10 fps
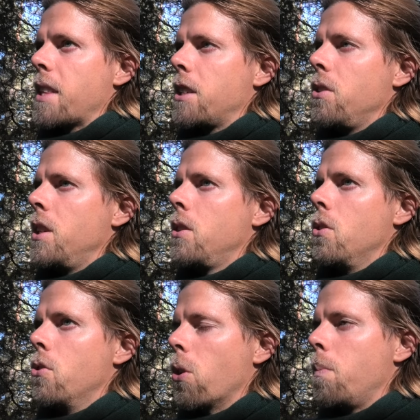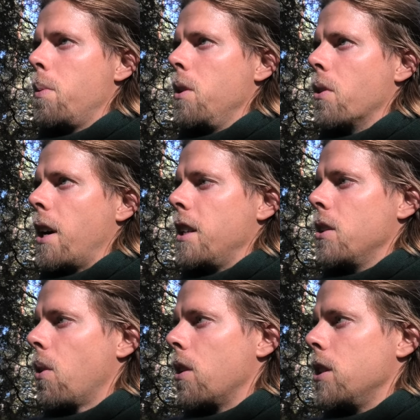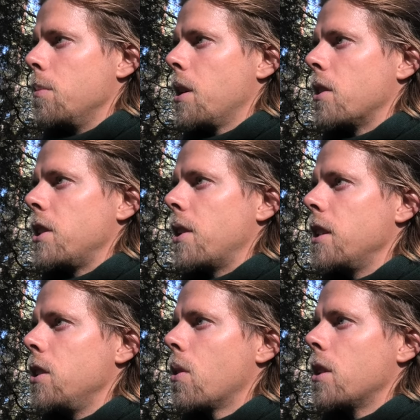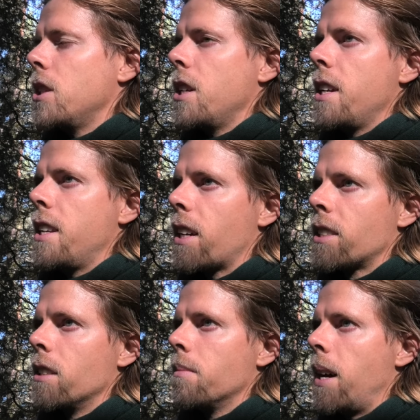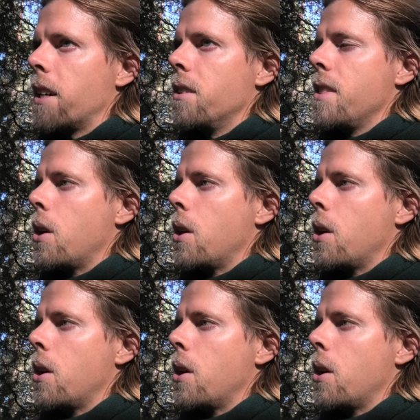that you need to drop your ideology, because your ideology, it doesn't matter.